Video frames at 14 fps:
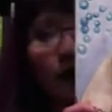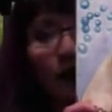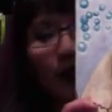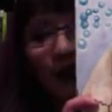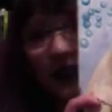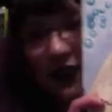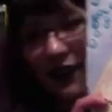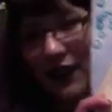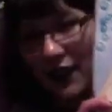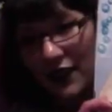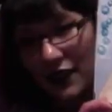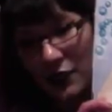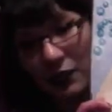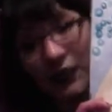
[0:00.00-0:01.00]
It's not
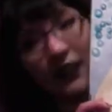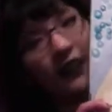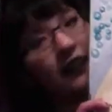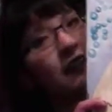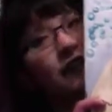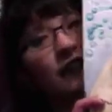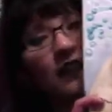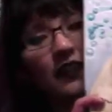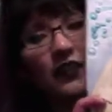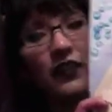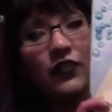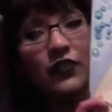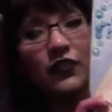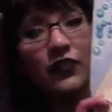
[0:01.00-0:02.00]
completely
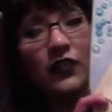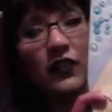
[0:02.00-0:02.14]
finished.